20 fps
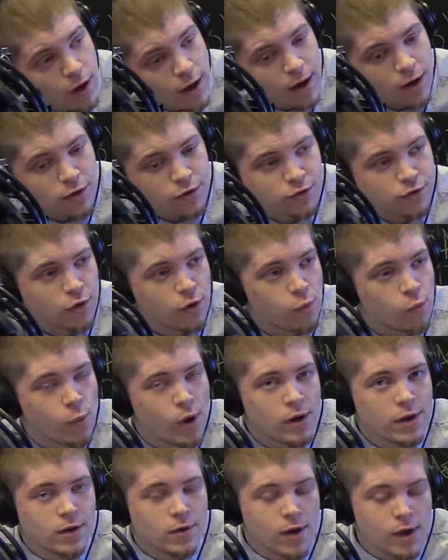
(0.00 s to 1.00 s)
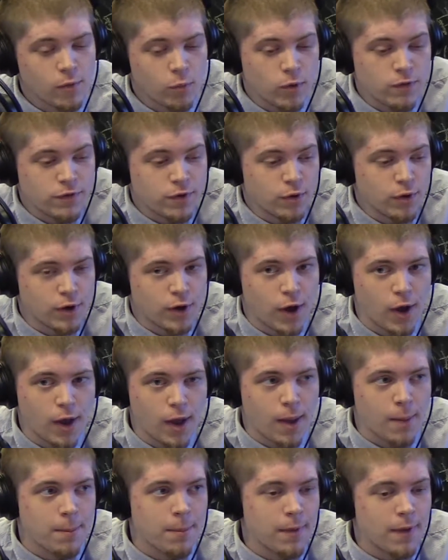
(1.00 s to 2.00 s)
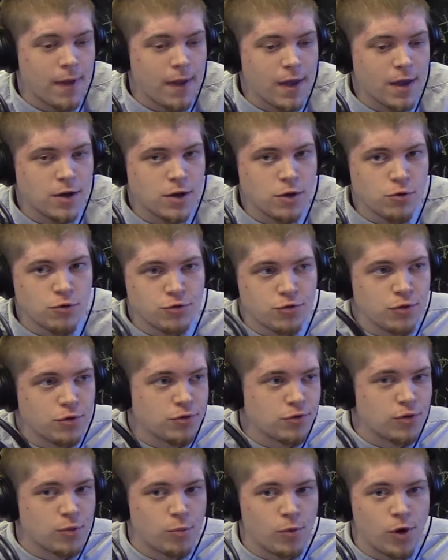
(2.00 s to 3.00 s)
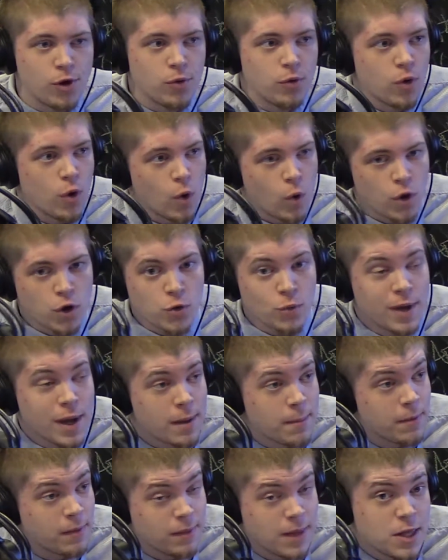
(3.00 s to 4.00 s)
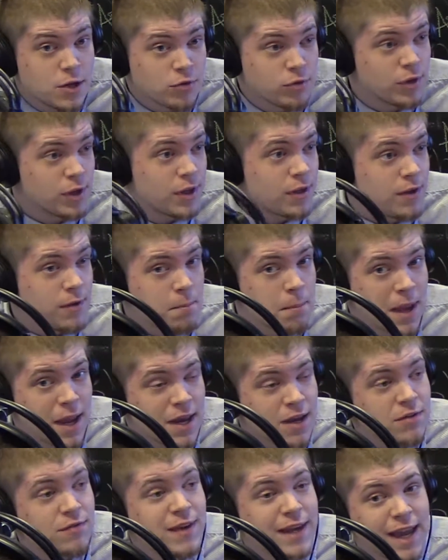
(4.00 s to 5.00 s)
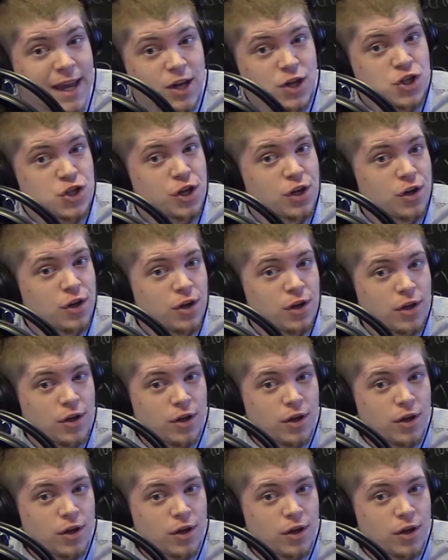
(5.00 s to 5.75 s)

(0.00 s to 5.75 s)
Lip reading: And right. And so what if you're a cop and you shoot someone, you get literally paid vacation.